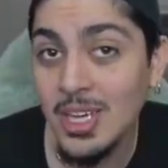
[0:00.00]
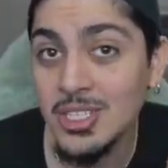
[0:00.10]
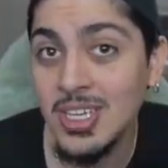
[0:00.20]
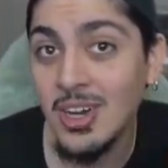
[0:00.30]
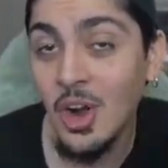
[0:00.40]

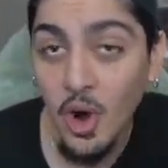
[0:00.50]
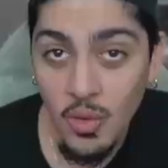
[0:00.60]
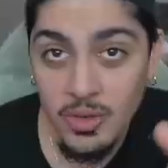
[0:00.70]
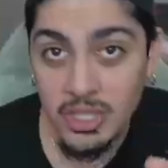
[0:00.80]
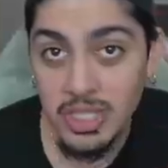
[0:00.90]
actually get an
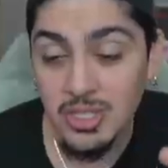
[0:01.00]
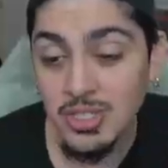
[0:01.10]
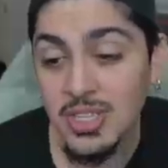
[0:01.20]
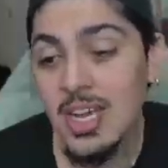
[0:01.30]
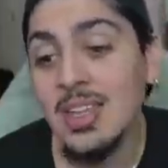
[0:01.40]

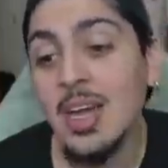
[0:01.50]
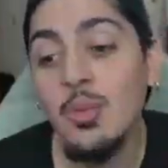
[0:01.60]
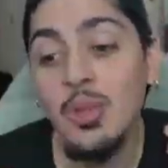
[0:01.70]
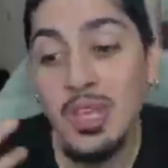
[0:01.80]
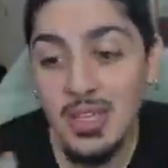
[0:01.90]
overshield
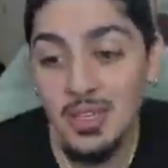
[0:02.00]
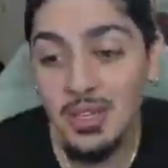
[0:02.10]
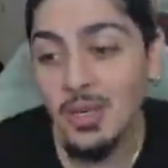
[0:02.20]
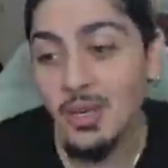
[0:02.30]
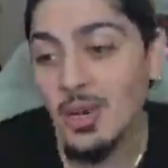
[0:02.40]
that will heal
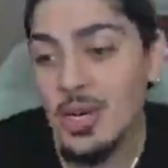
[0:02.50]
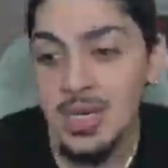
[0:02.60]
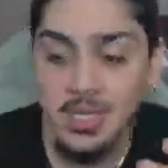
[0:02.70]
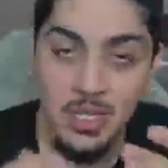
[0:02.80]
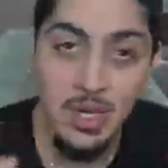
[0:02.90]
you.
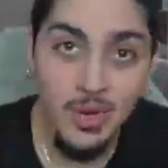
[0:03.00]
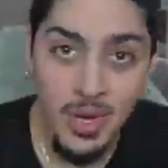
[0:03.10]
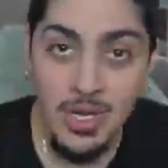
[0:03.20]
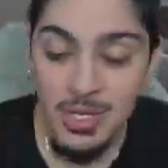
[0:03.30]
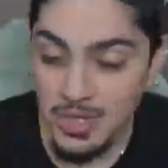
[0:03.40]

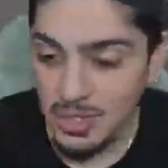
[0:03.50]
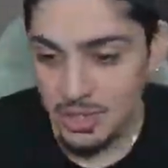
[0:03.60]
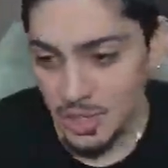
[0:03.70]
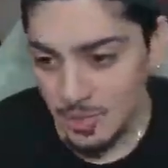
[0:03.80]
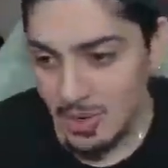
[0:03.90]
So
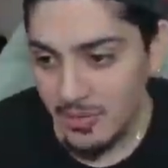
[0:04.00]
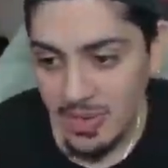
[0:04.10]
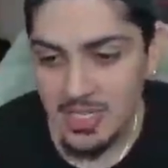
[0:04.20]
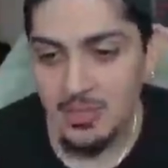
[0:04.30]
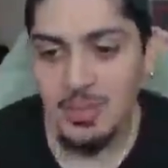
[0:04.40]
super
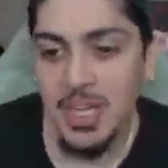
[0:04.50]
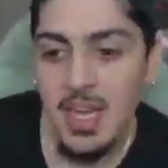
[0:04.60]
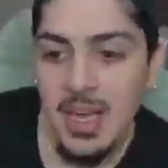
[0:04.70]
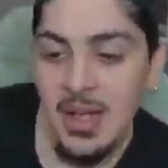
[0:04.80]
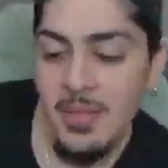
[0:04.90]
fun to
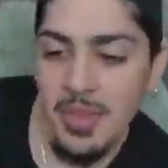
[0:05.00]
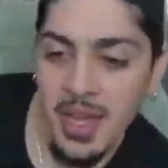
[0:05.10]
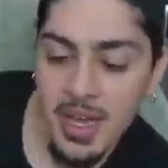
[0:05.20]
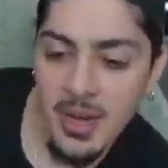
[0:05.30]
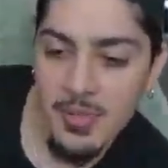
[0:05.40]
play.
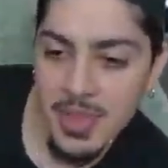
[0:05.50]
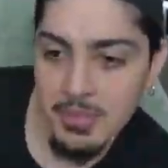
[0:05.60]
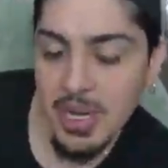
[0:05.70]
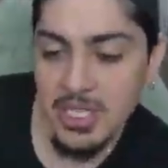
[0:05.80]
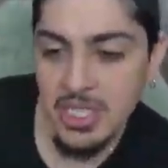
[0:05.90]

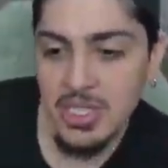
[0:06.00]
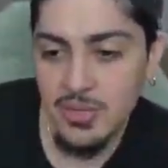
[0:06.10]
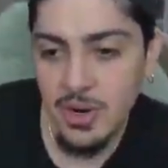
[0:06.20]
The punches